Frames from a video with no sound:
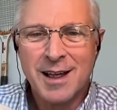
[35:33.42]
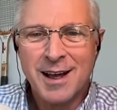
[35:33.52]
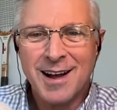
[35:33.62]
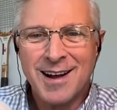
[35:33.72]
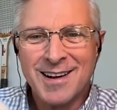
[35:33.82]

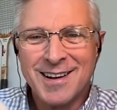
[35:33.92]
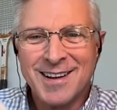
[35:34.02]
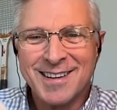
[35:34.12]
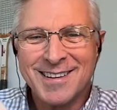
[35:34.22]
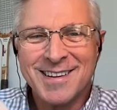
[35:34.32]

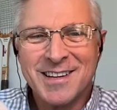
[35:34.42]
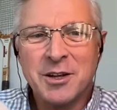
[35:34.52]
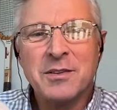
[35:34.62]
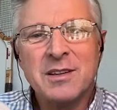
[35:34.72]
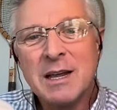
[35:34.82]
You
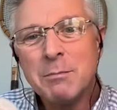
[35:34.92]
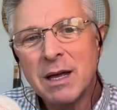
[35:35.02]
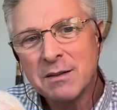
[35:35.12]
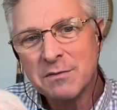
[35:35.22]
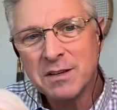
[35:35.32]
know, they
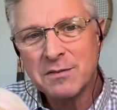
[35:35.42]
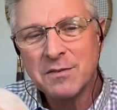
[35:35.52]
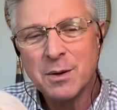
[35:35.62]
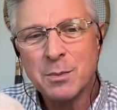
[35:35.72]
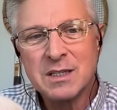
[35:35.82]
benefit
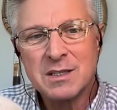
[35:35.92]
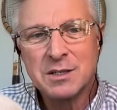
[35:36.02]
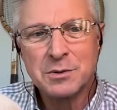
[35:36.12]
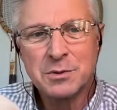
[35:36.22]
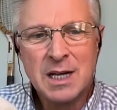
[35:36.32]
from it
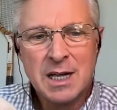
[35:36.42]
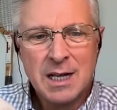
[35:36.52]
too.